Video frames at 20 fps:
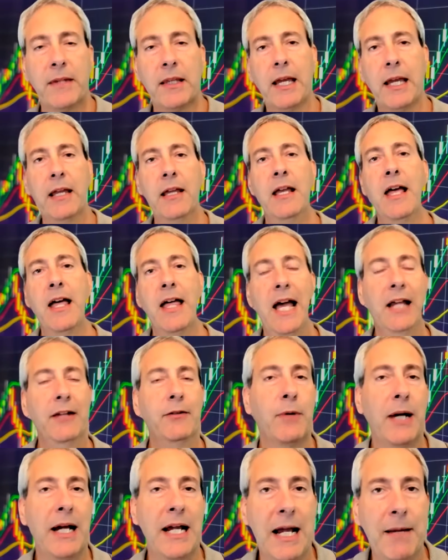Okay, that's
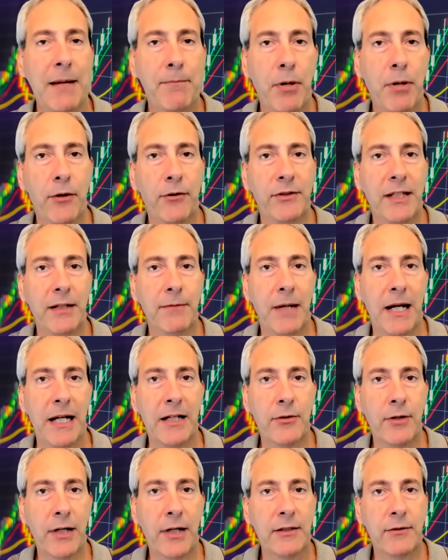why I posted my
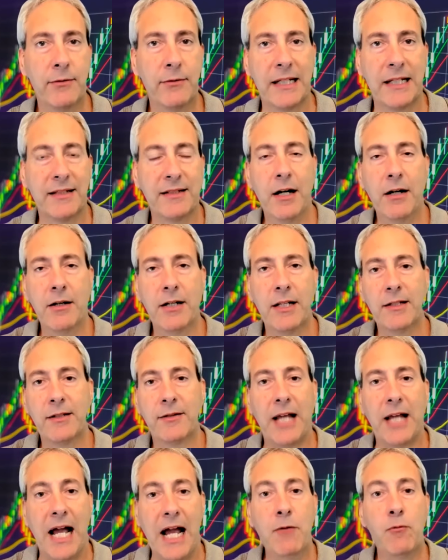trades when I started,
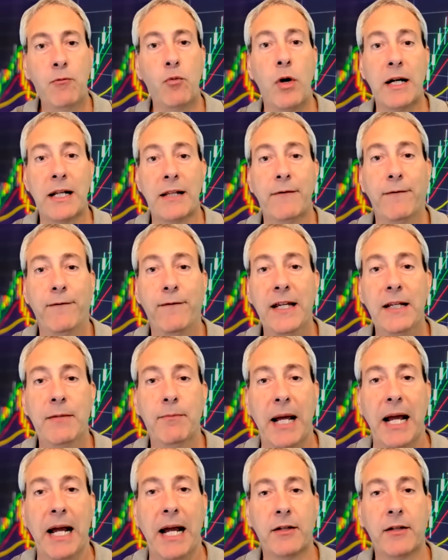is I wanted
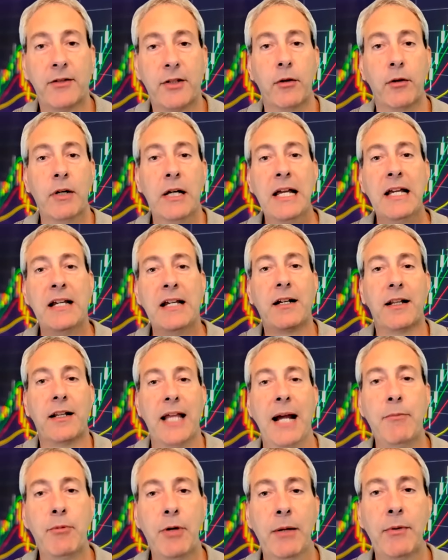feedback. So
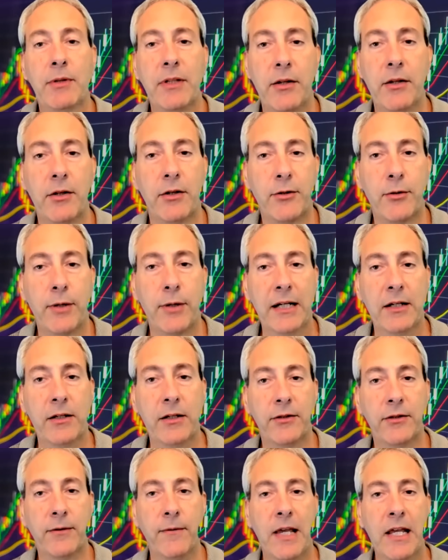collaborate with other
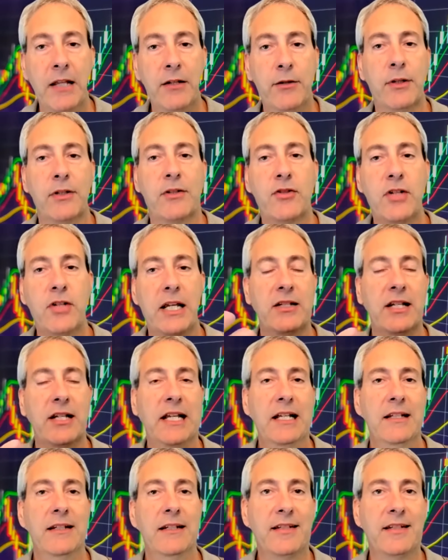traders to exchange
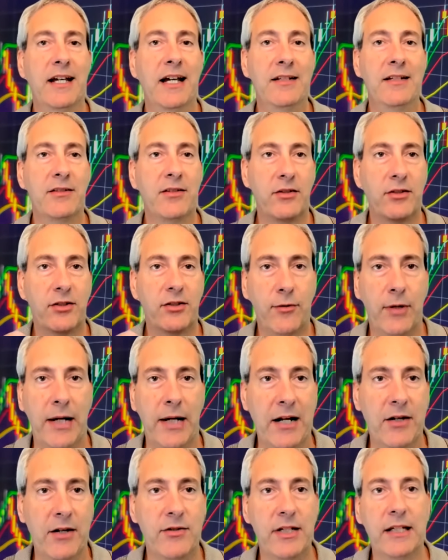insights,
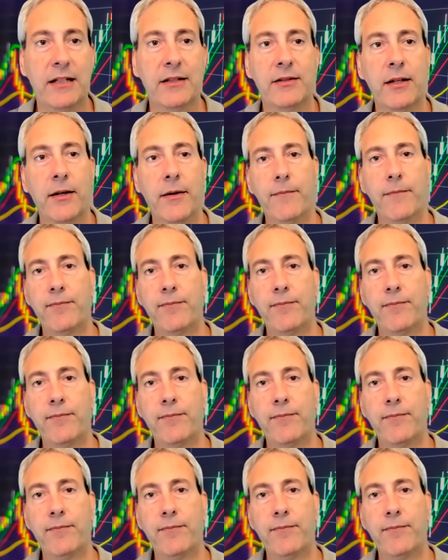strategies,